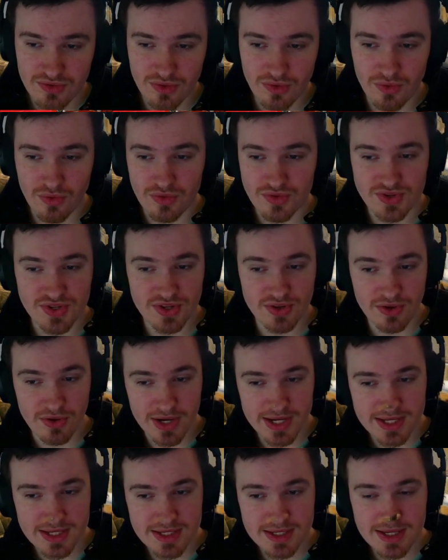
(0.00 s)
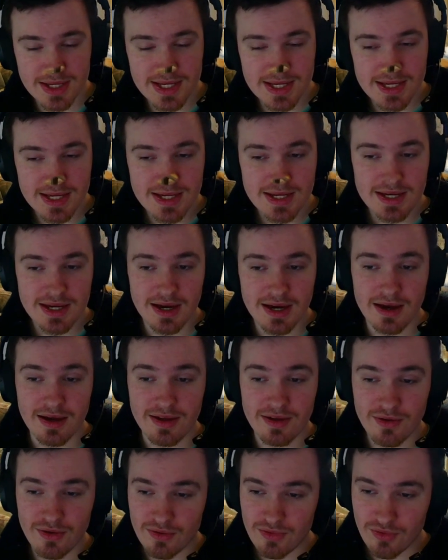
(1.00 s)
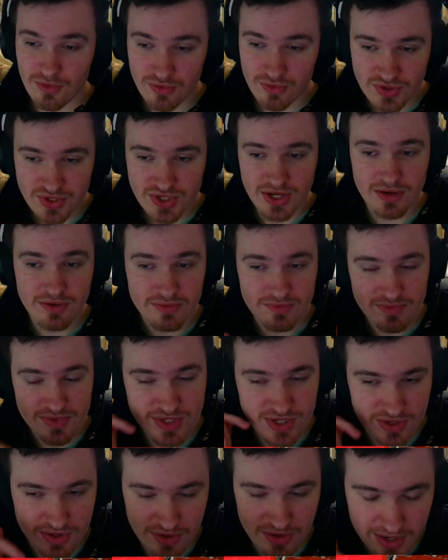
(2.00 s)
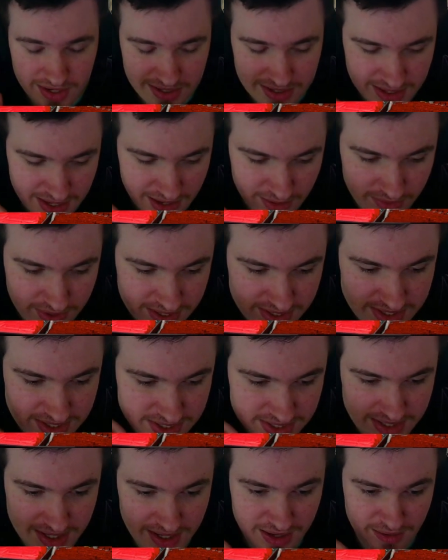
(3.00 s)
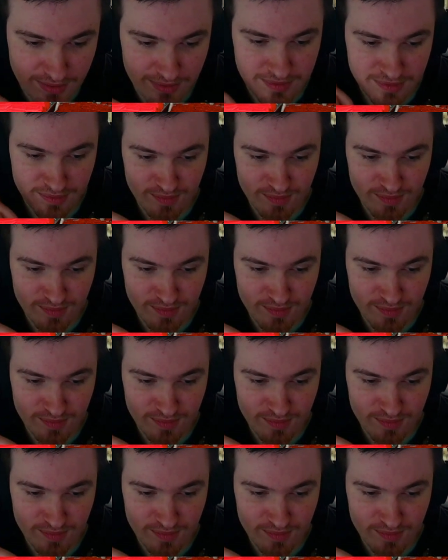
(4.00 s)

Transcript: or tonight. Also tonight there is, I